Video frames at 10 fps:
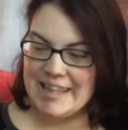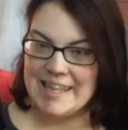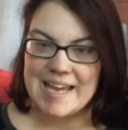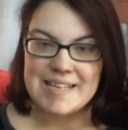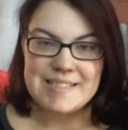
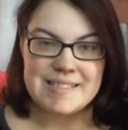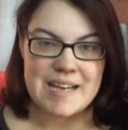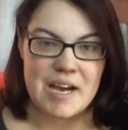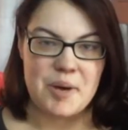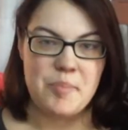Last
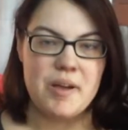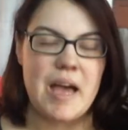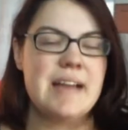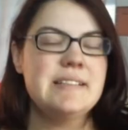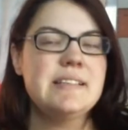up,
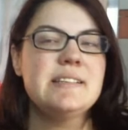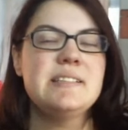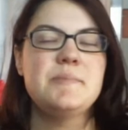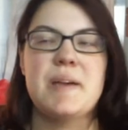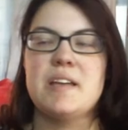I did
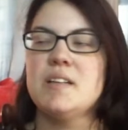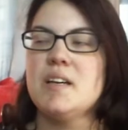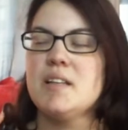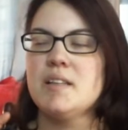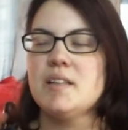spin
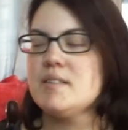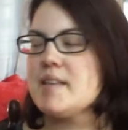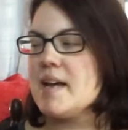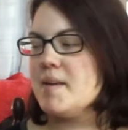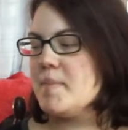a little
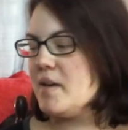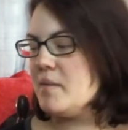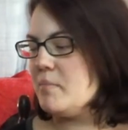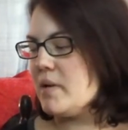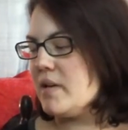tiny bit,
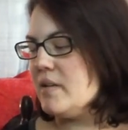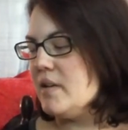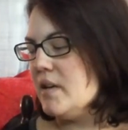but